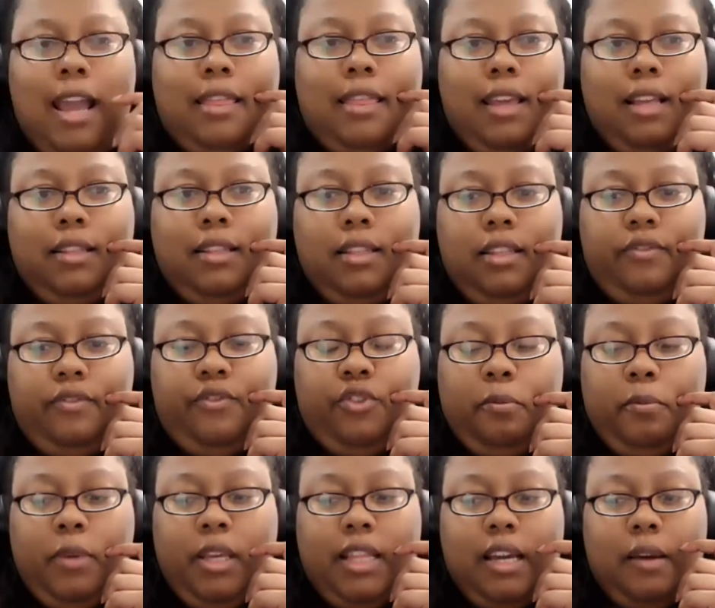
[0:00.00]
I think
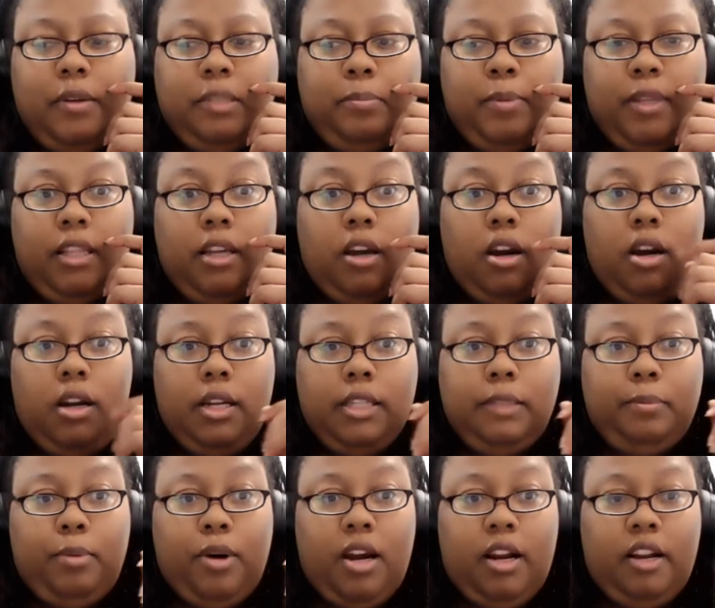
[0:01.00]
for me that's been the
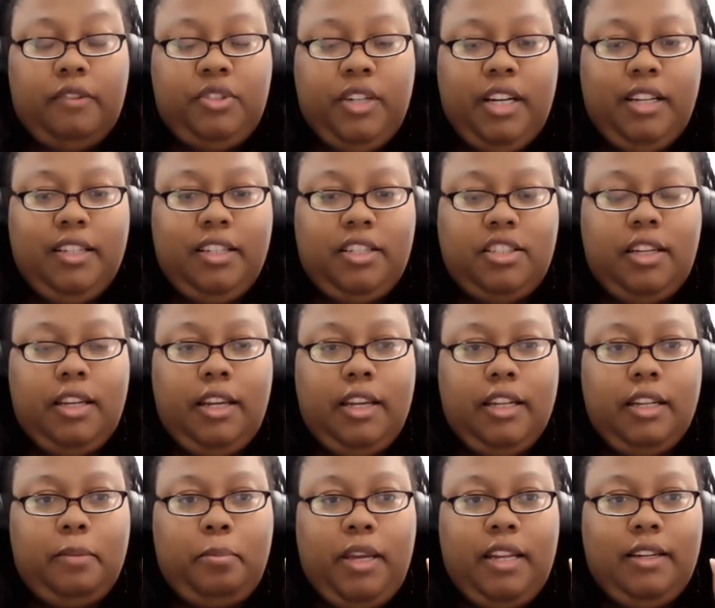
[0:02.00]
hardest part of transitioning
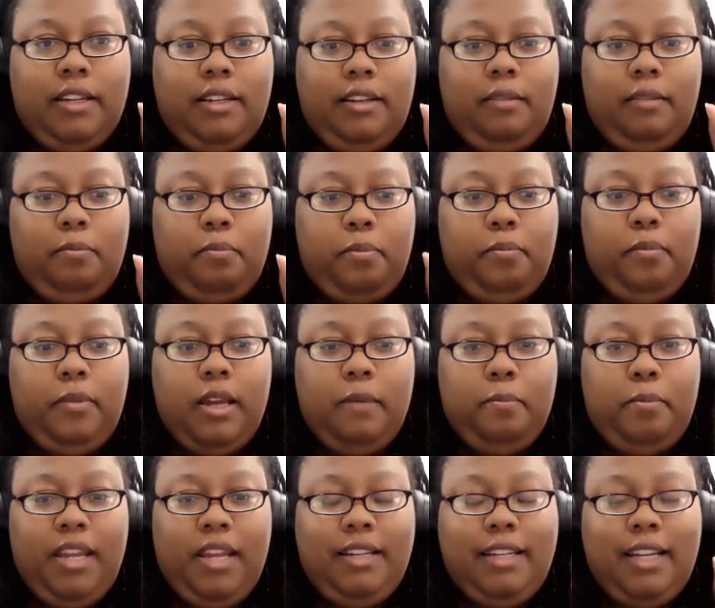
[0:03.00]
into pen
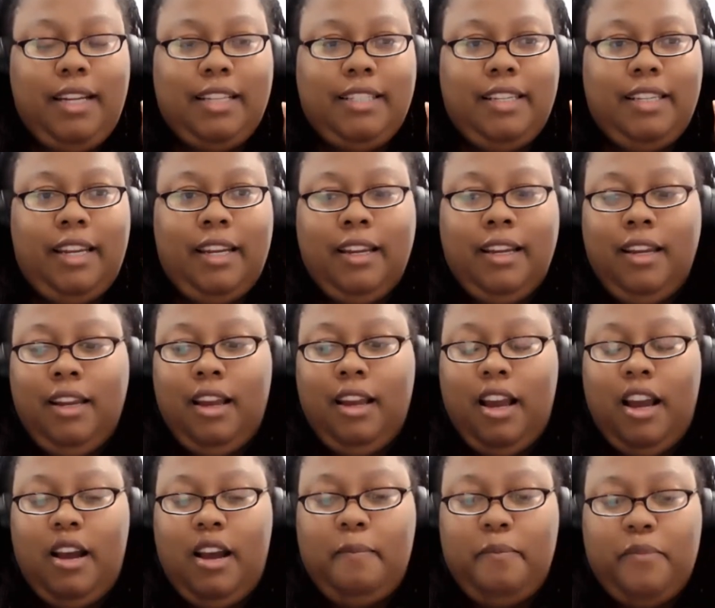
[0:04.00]
testing.
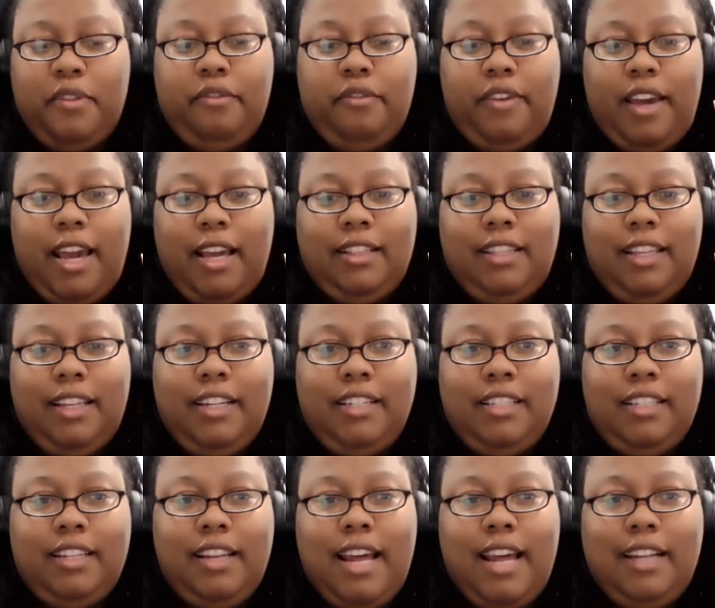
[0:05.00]
The fact that it's